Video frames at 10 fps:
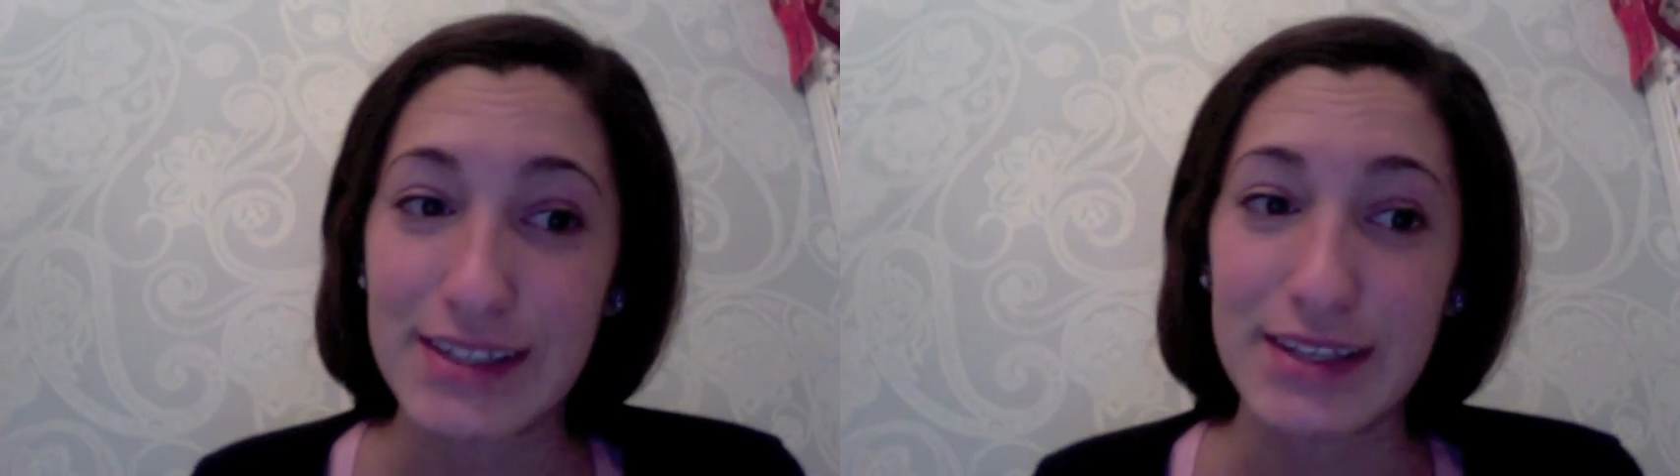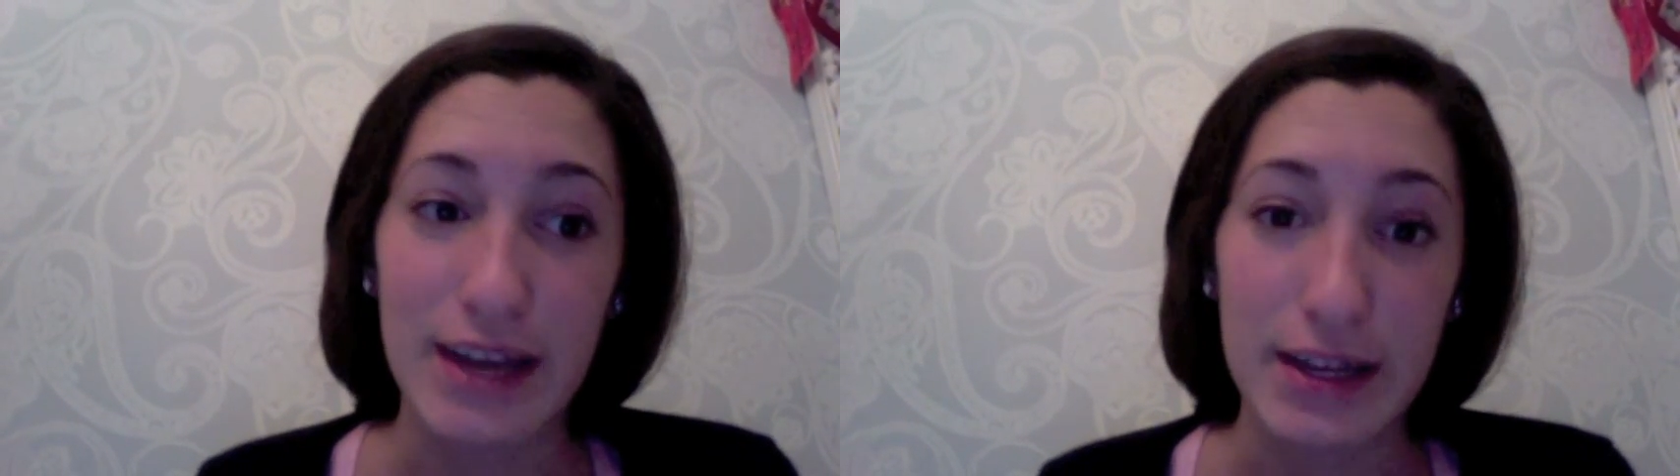
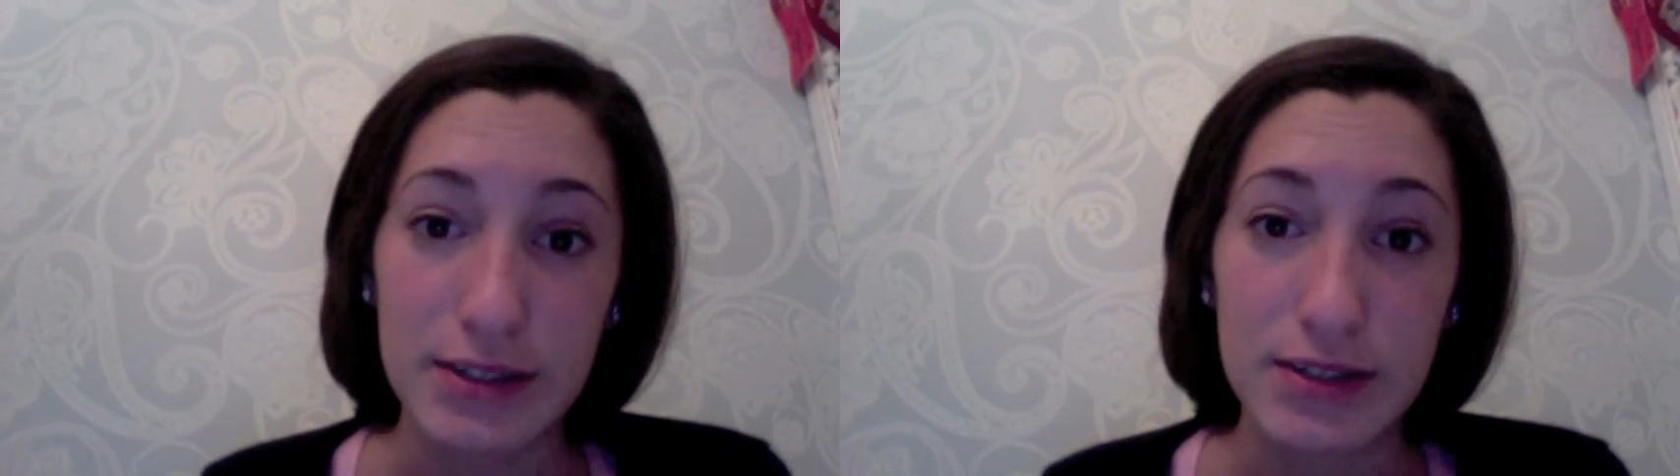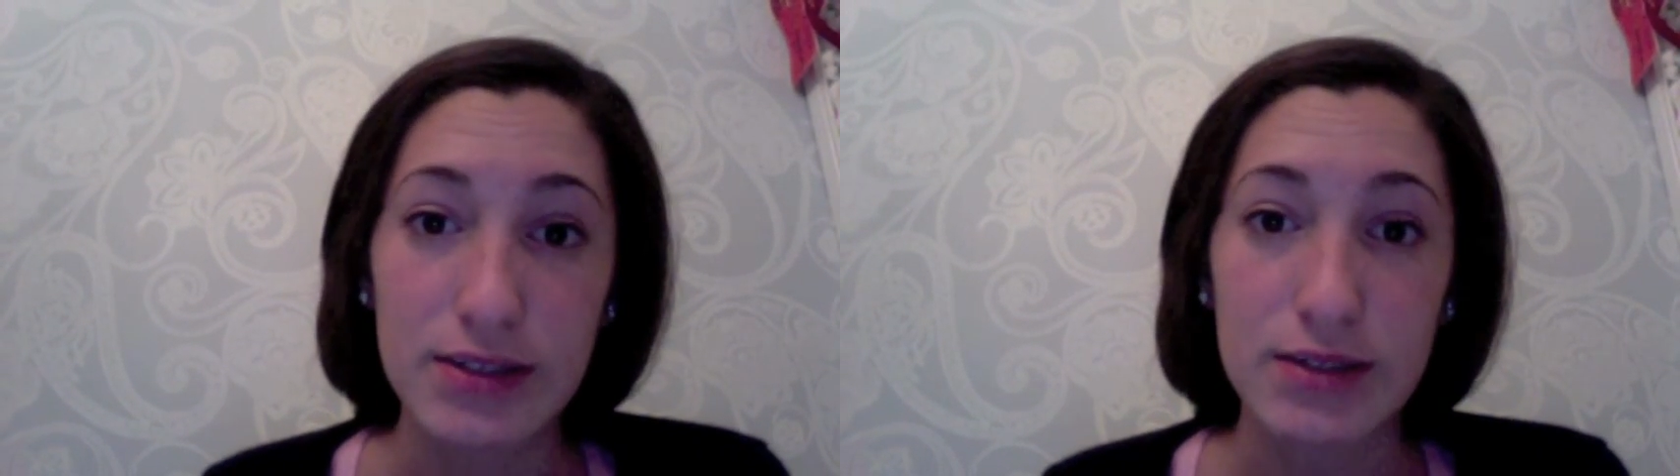
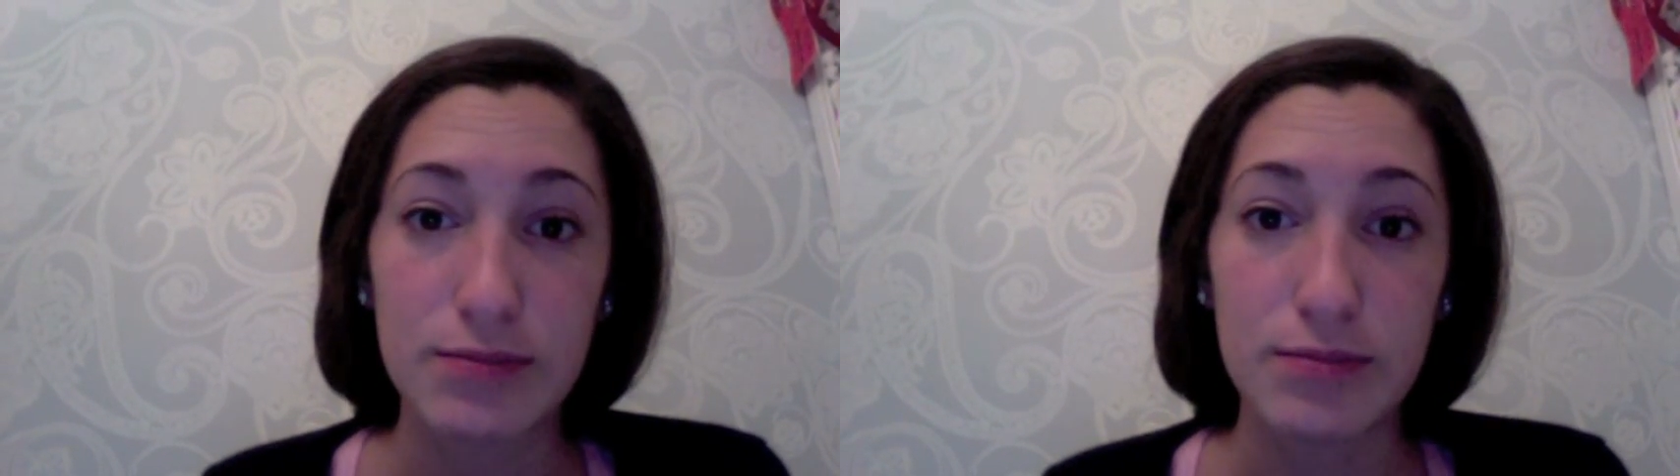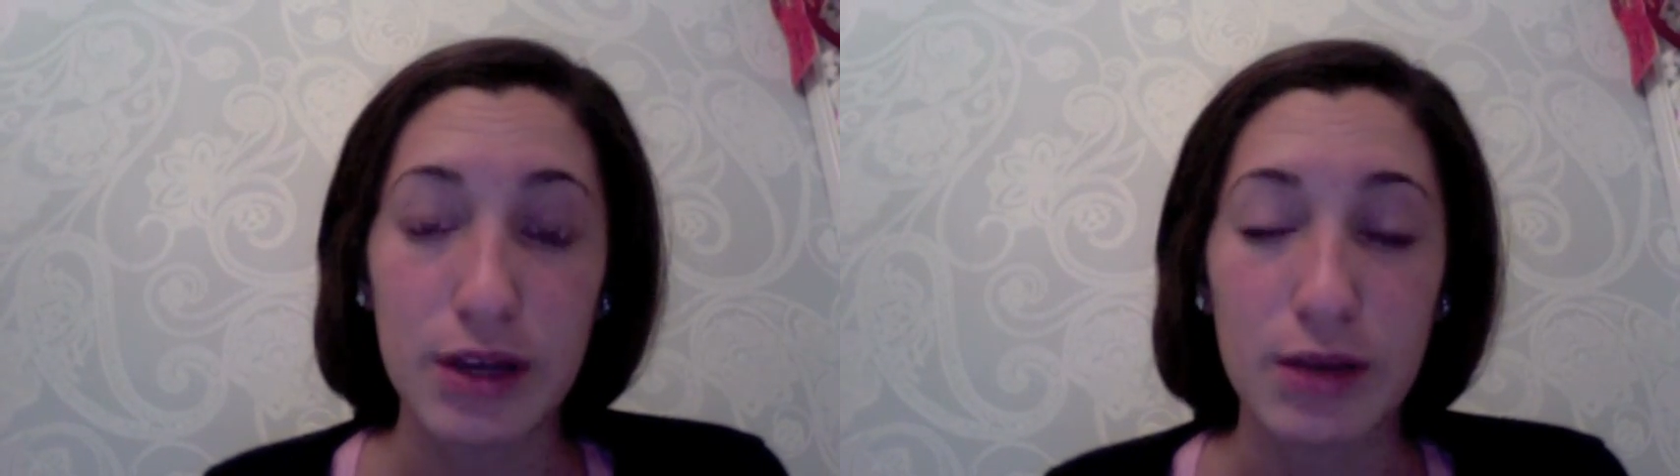against
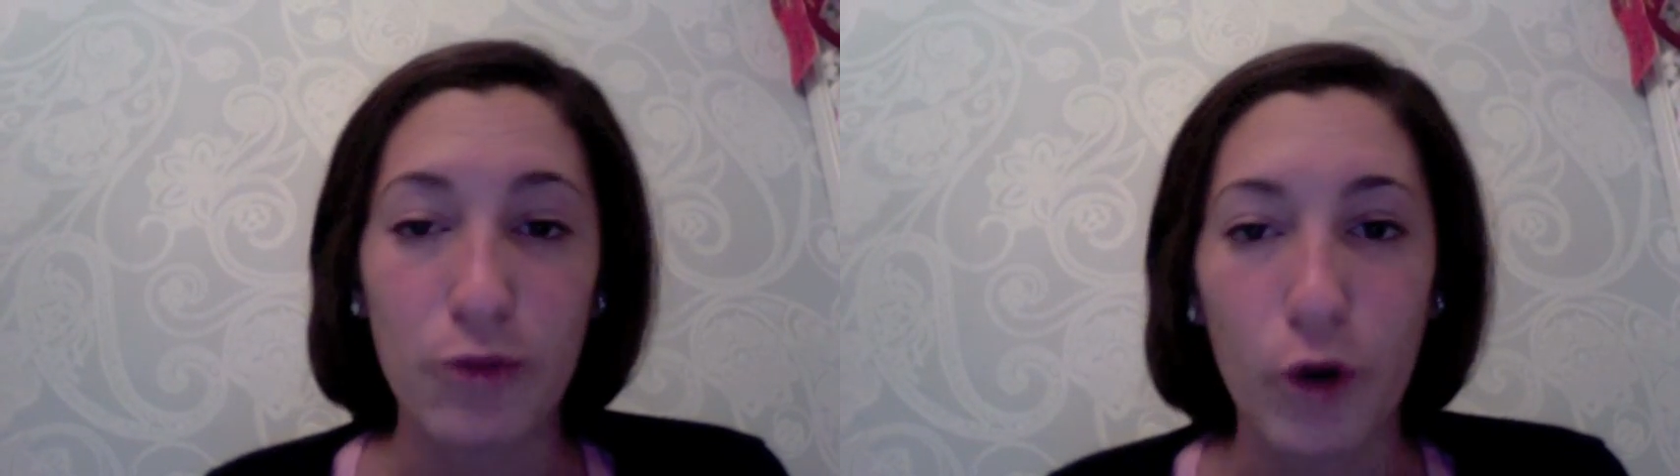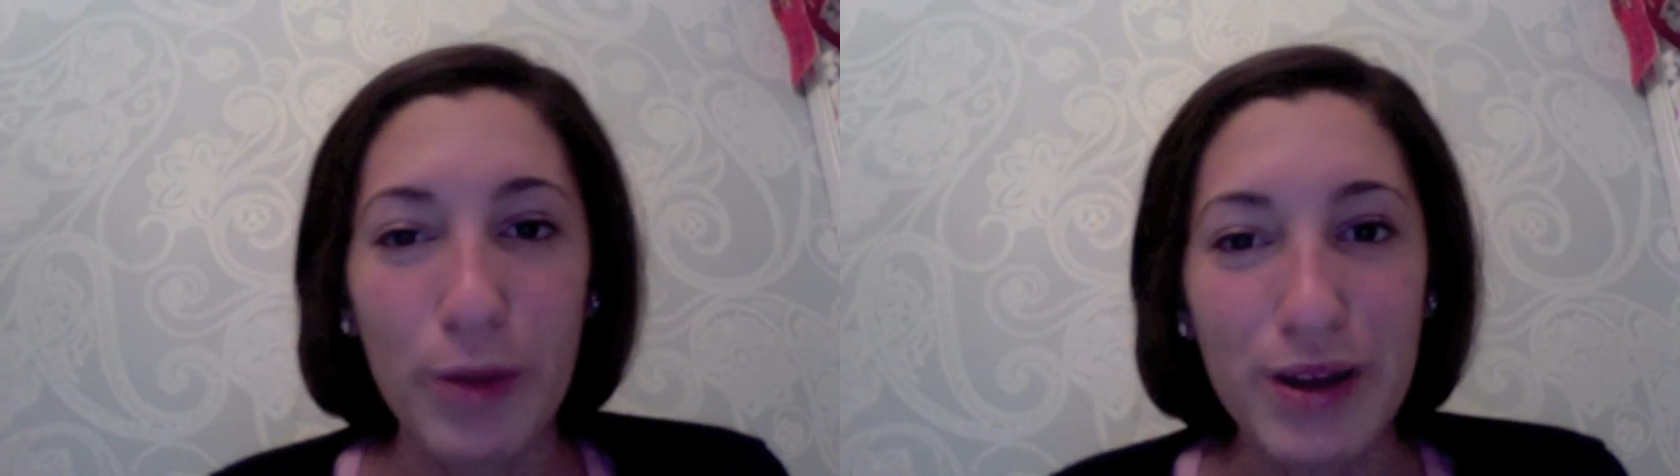being
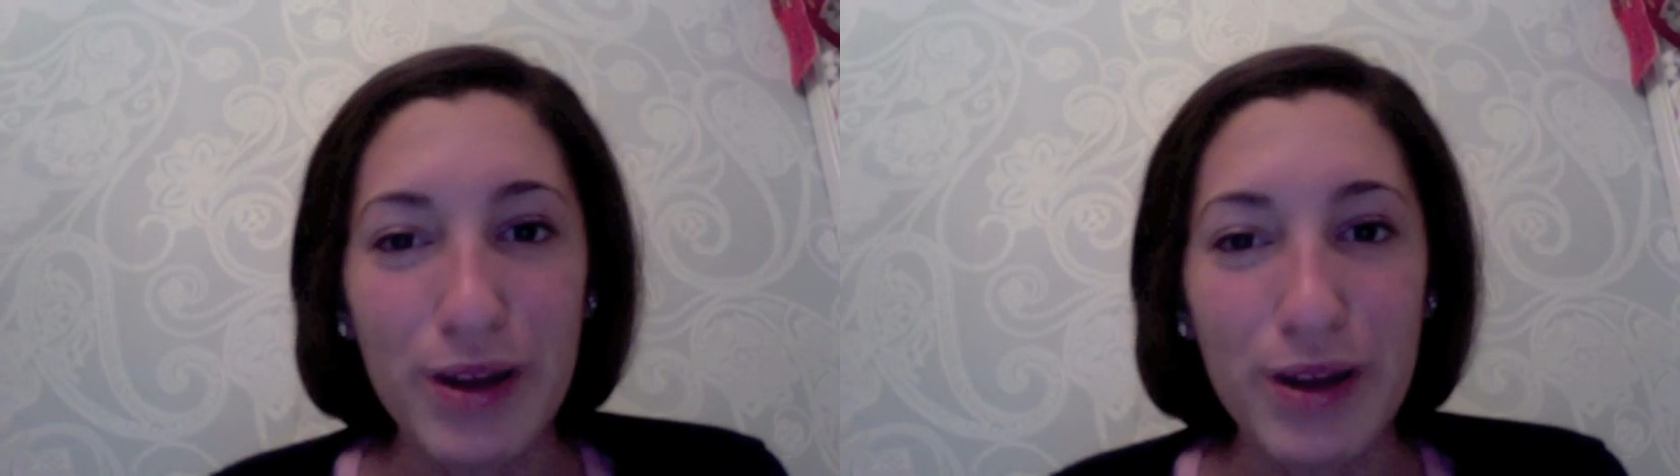Mormon.